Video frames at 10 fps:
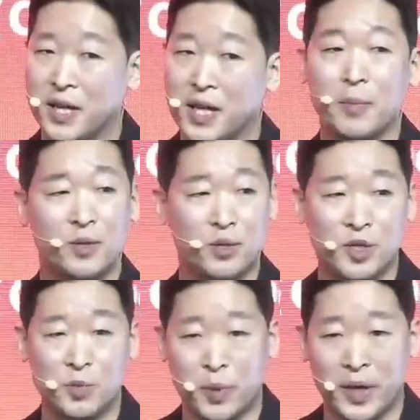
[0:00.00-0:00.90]
to the
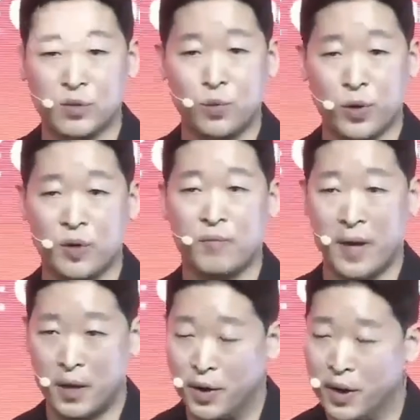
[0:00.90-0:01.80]
space with a
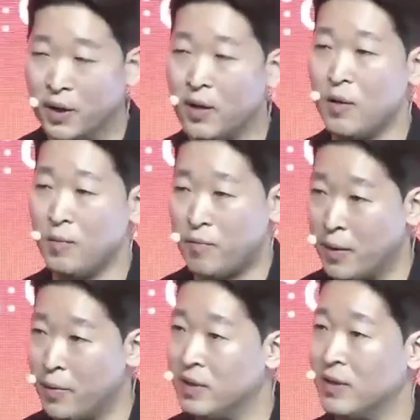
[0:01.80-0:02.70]
very
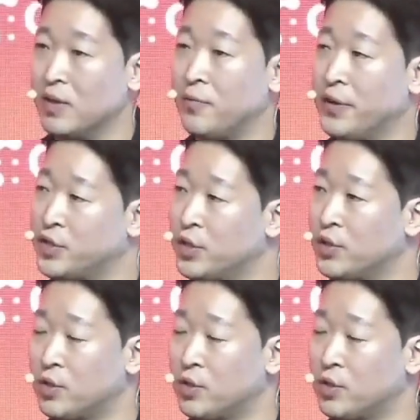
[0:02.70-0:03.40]
clear vision. The